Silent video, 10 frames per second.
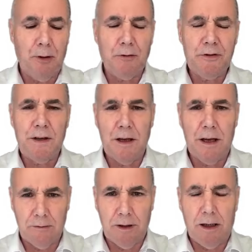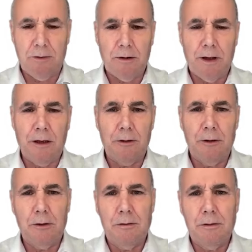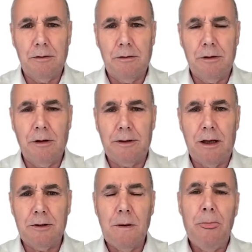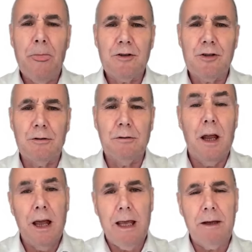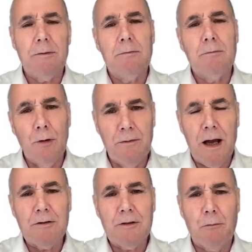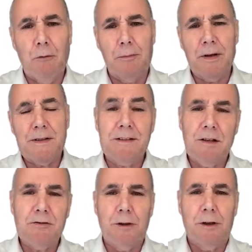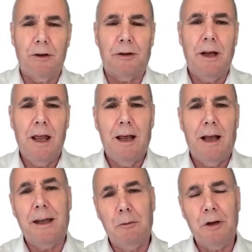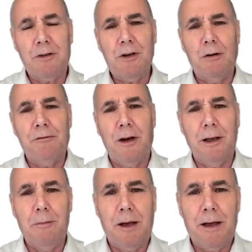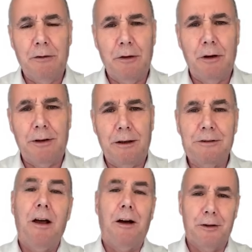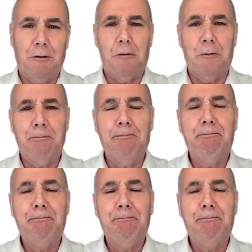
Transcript: process and how you got out to move out of one business into another, and then we'll talk finally about how you got out on your own.